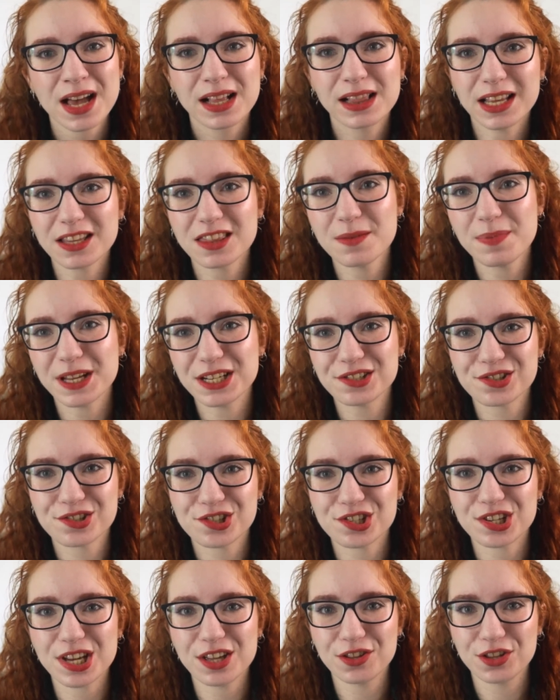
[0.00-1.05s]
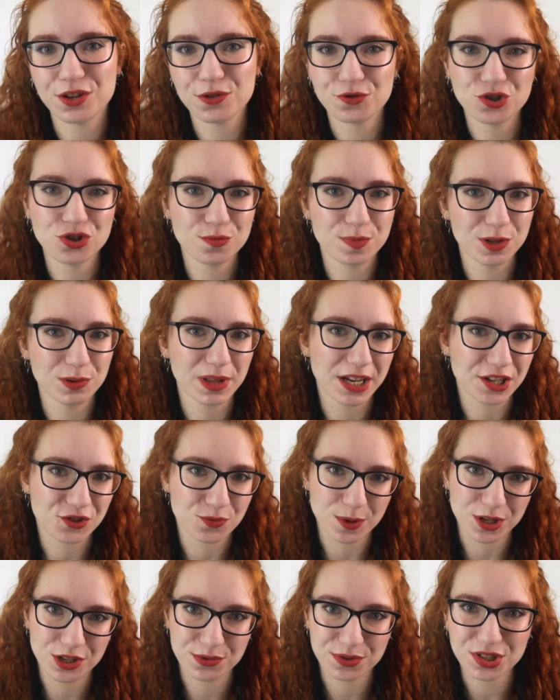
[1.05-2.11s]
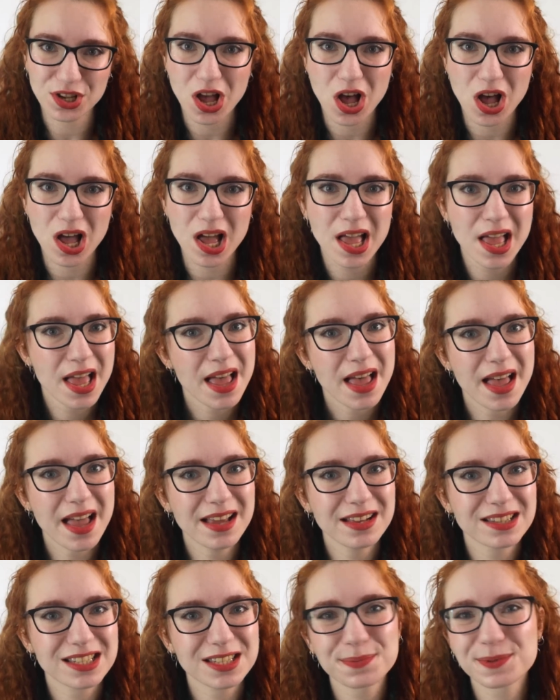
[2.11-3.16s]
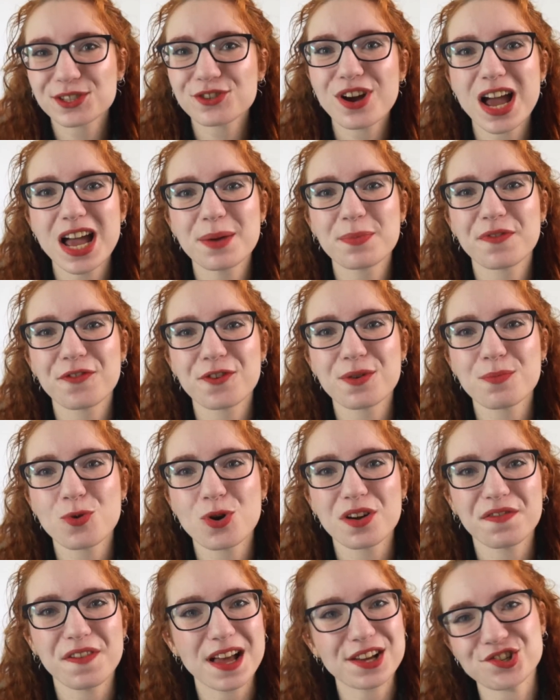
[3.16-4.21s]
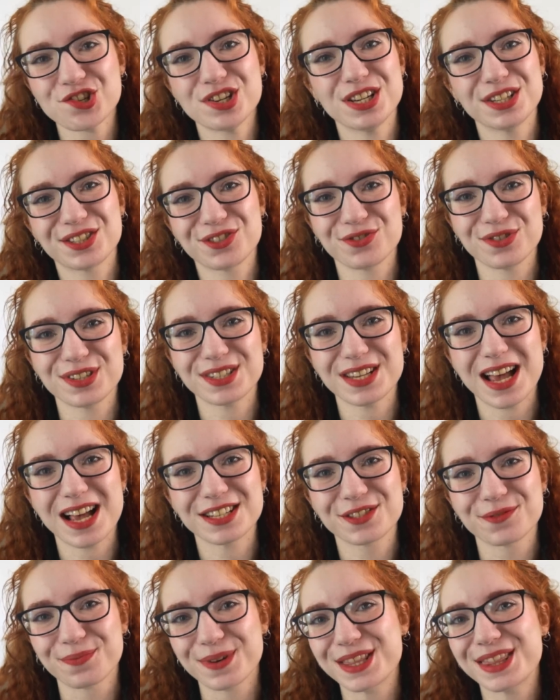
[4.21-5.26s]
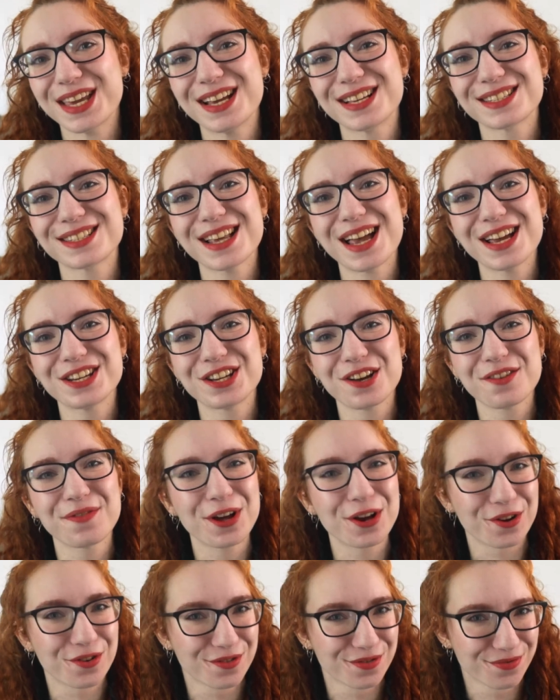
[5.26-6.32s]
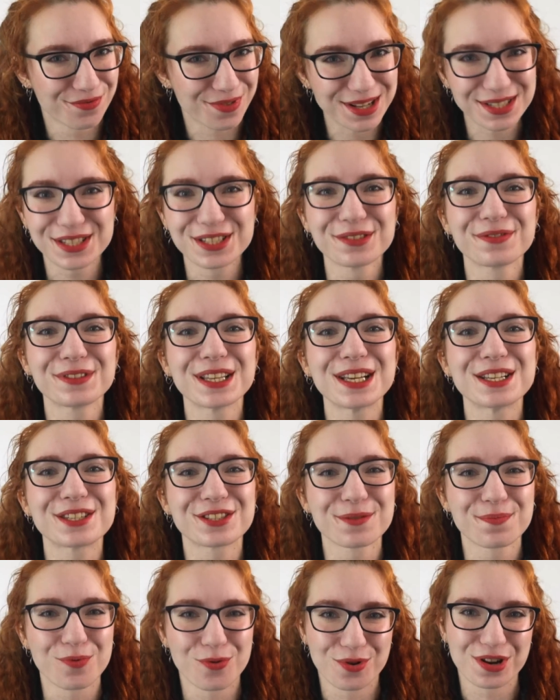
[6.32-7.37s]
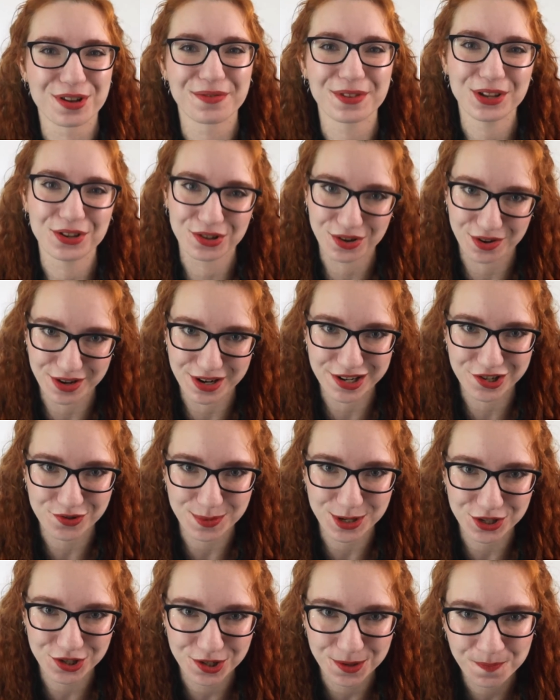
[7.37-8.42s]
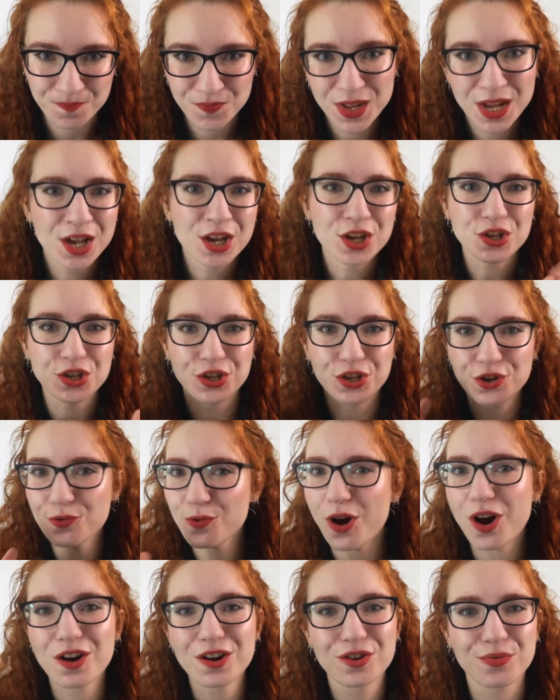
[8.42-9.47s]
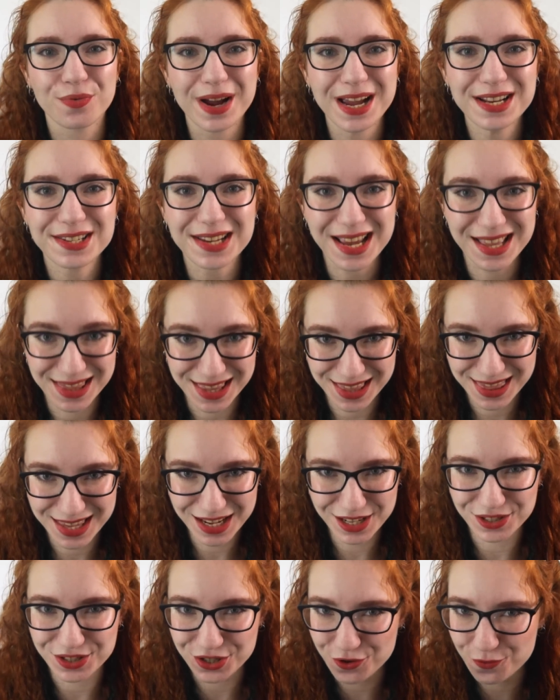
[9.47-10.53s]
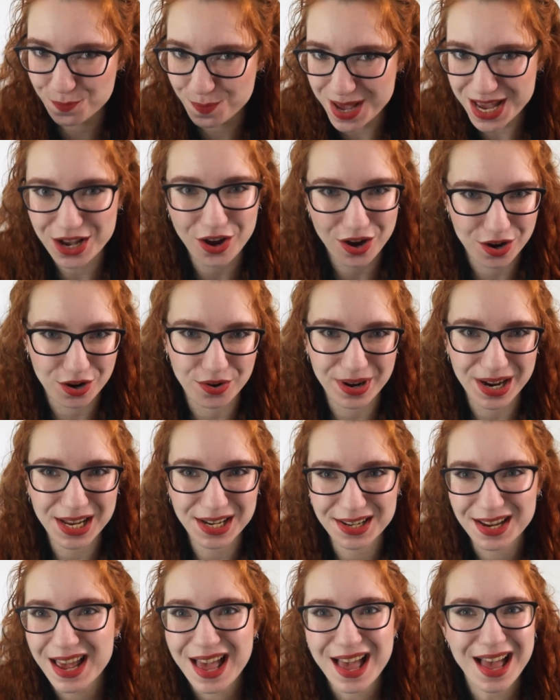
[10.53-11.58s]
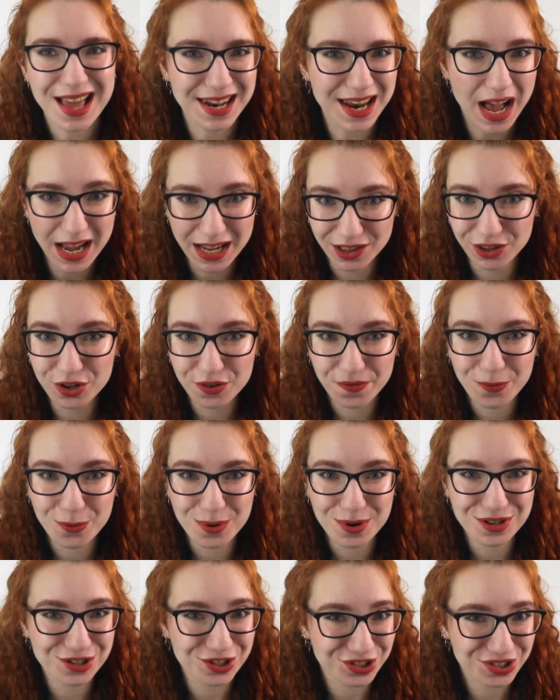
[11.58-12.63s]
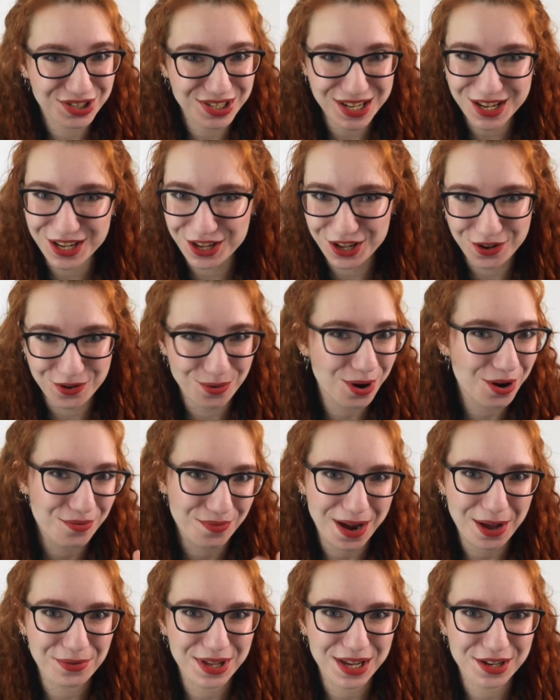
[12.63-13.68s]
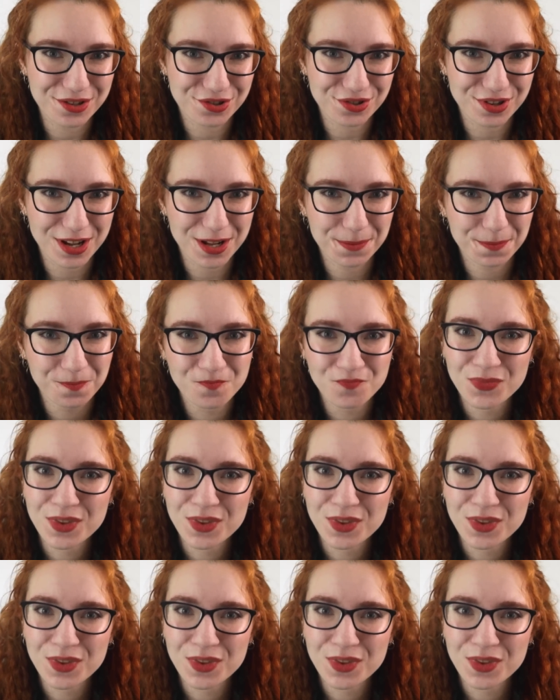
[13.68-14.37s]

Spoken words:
Click the button to tell YouTube you liked what you saw, and subscribe for more fashion history sass with a side of aggressively supportive encouragement. You are great, and the things you make are great, and I look forward to seeing you around the internet.